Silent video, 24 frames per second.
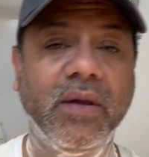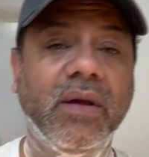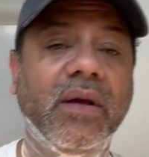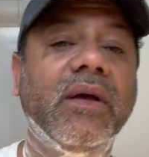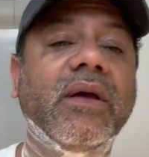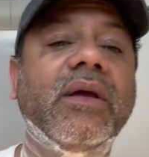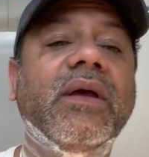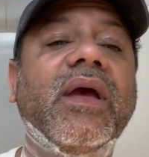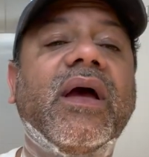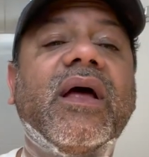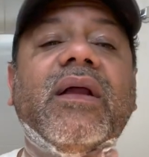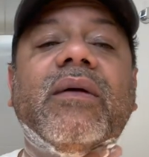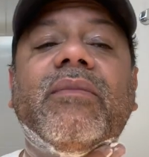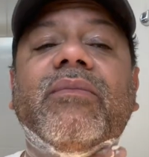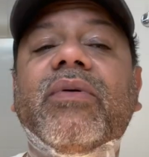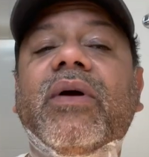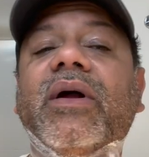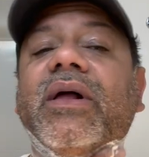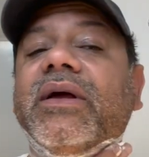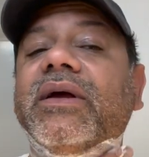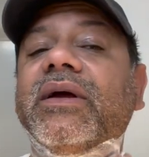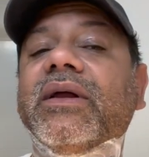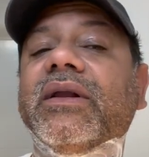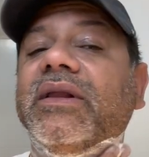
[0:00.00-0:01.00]
Again, I'm
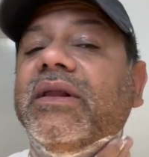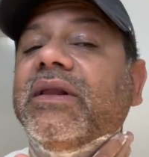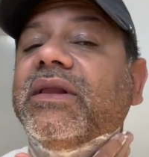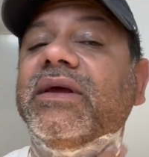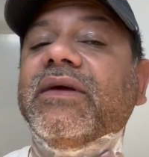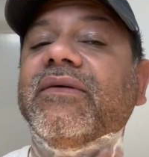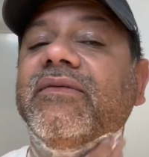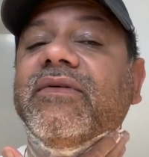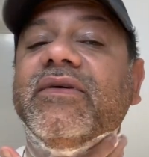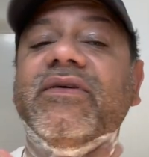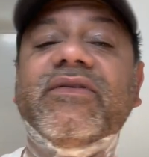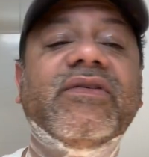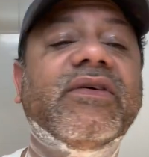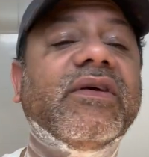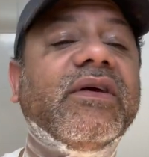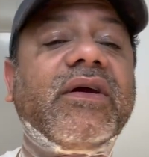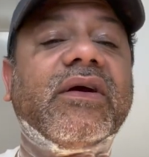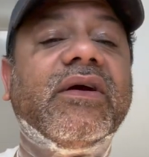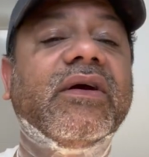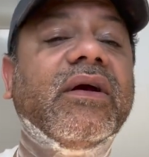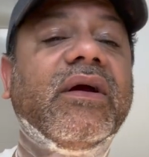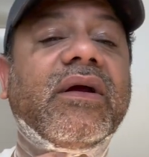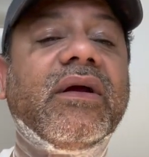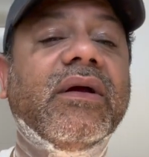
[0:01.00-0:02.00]
probably gonna leave this
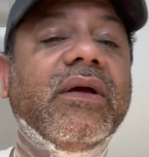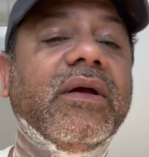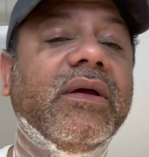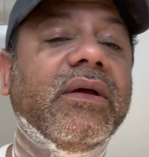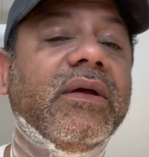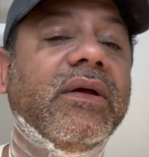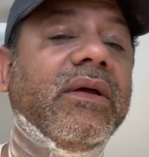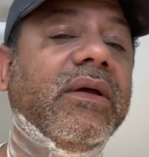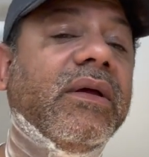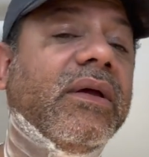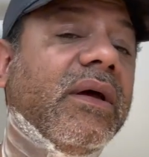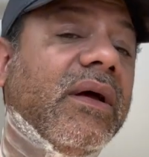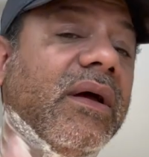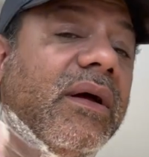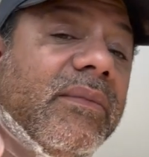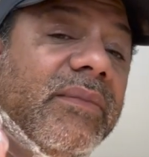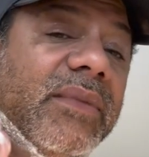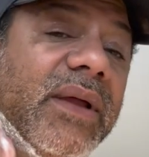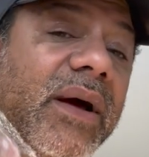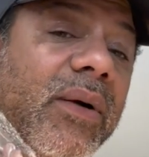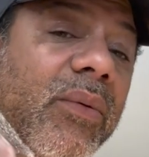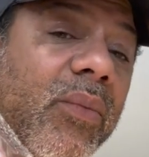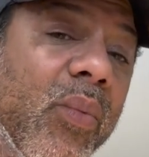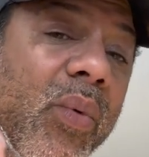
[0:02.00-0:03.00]
here. I'm
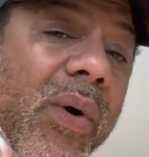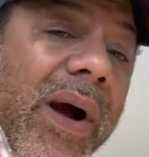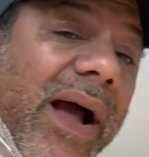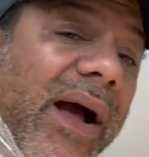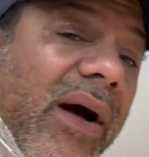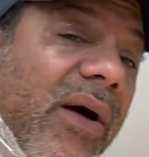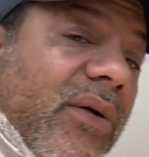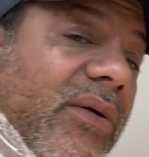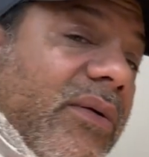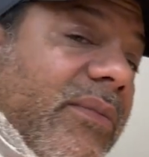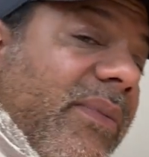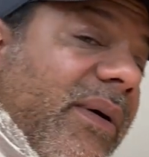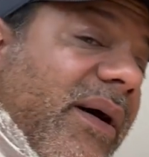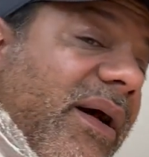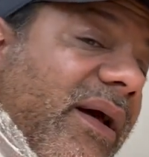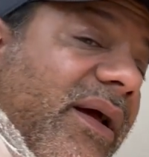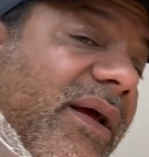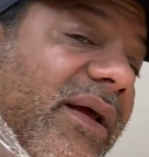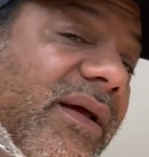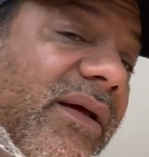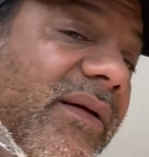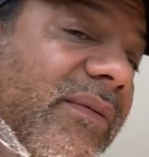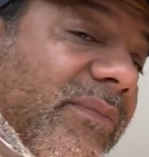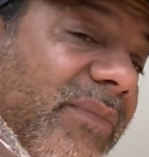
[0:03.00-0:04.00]
not wowed
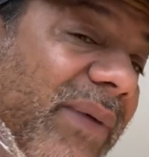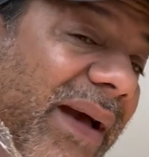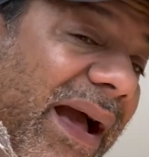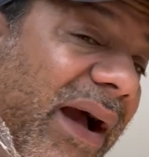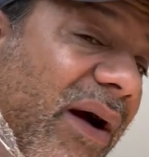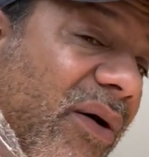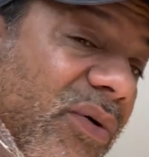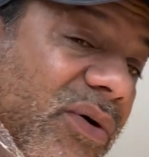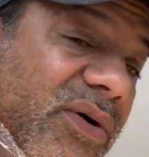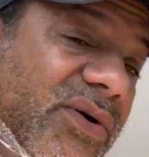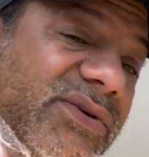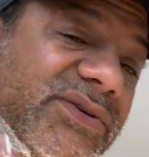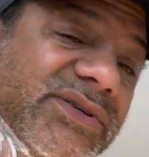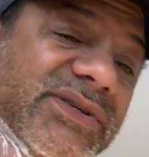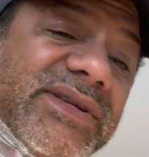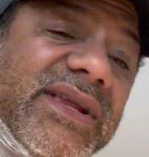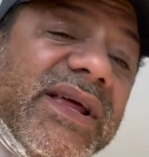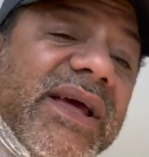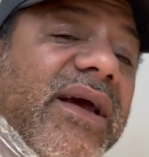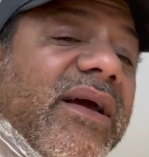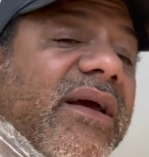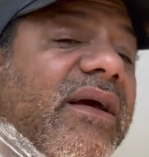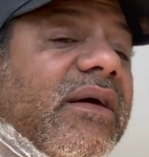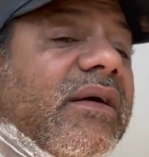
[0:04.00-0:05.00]
by power
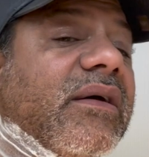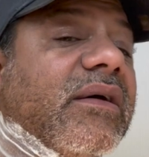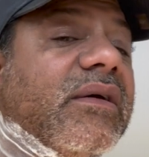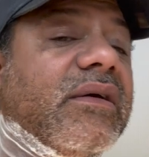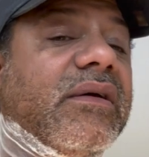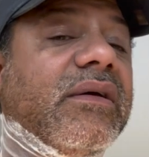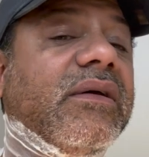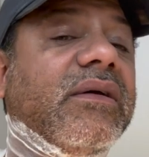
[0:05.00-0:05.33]
stick.